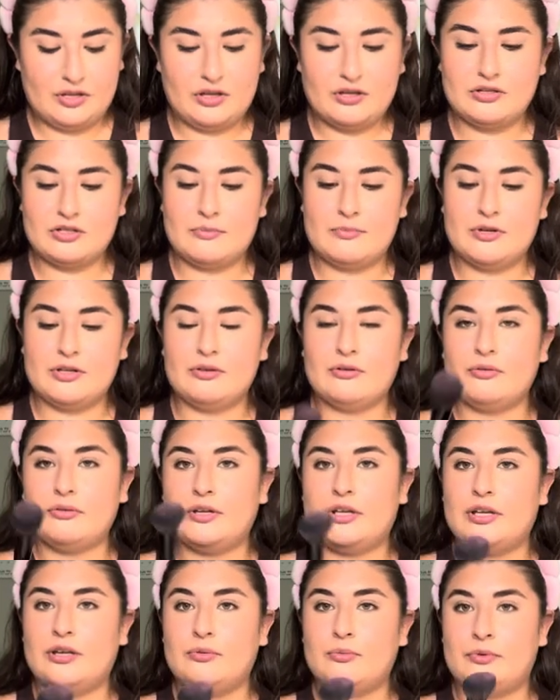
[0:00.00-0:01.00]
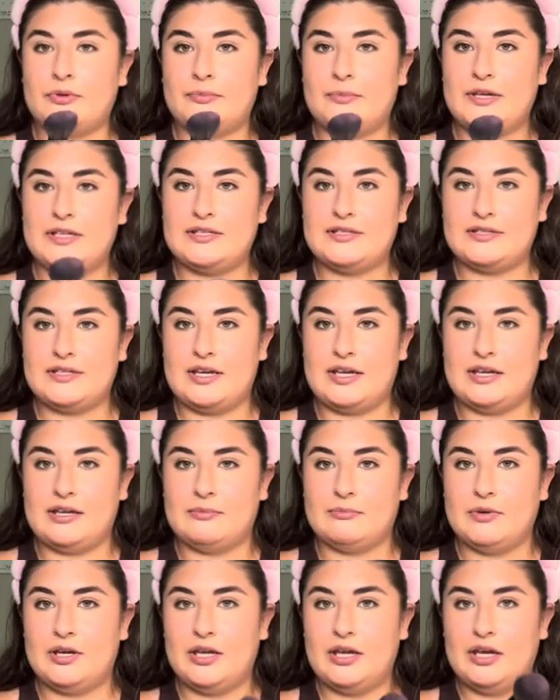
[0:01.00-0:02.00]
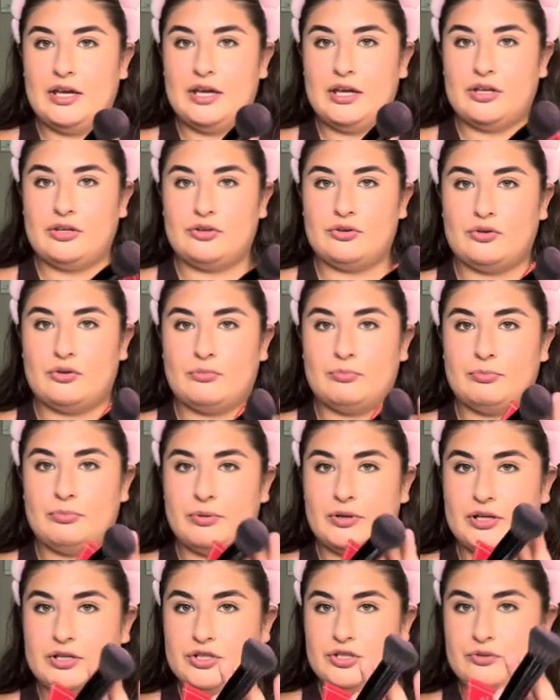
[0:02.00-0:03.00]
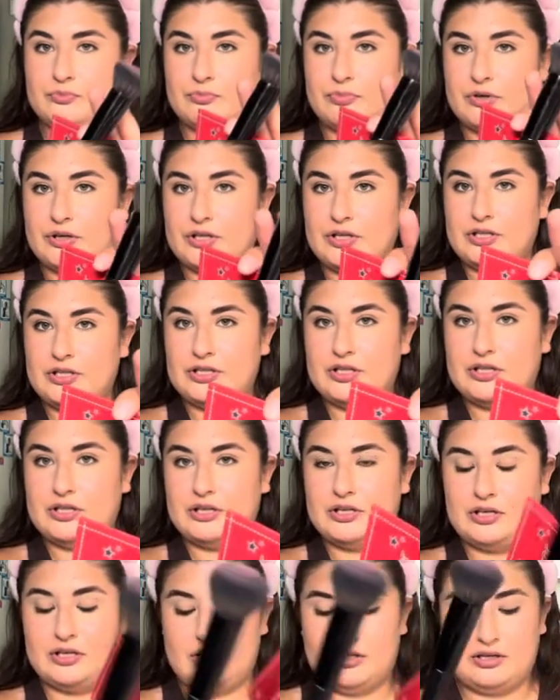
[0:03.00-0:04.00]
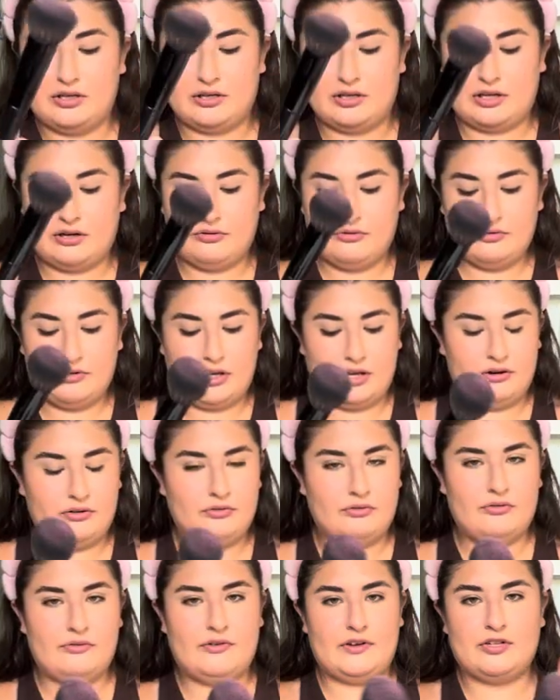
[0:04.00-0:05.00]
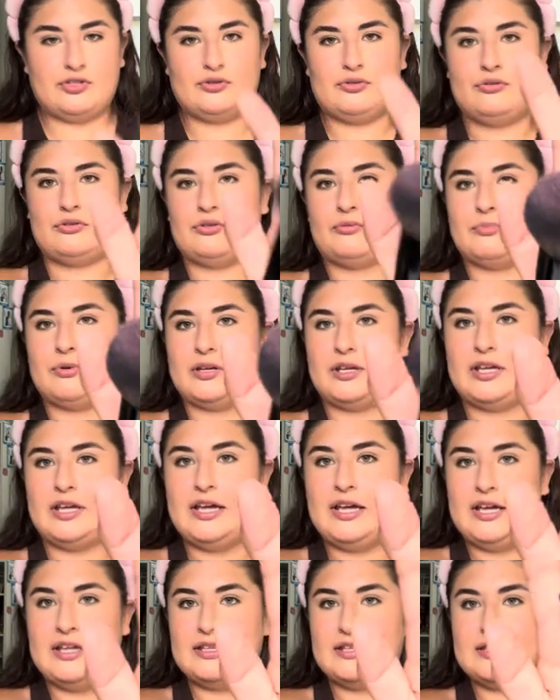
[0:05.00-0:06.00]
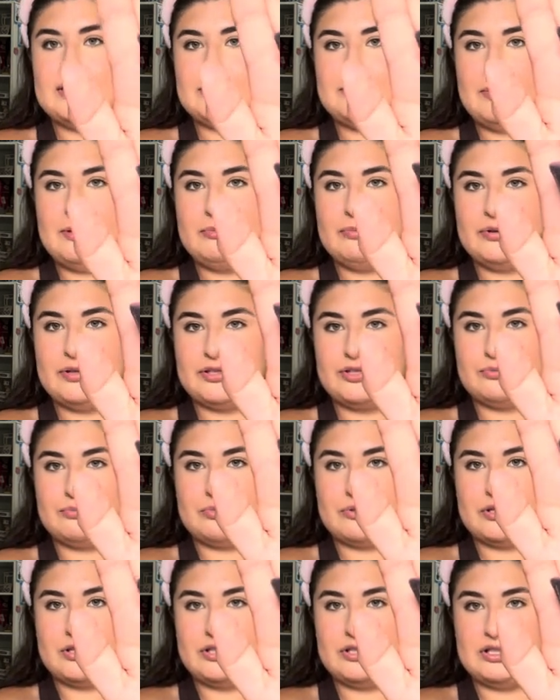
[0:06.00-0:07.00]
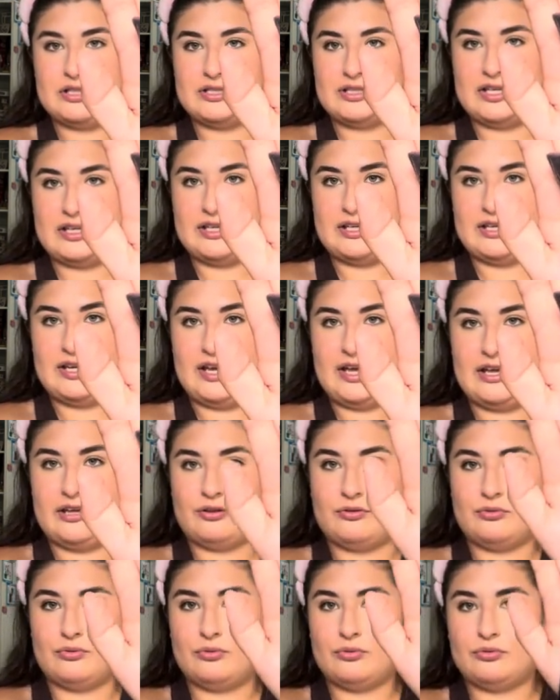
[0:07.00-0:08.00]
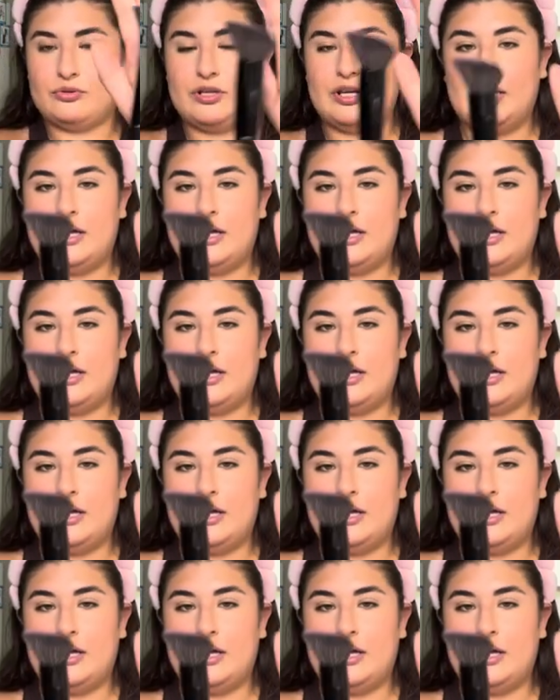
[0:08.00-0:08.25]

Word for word: So I'm gonna go in with my same, you know, blush brush. I don't, I don't know if I showed you, but this is my blush brush. It's like an angled,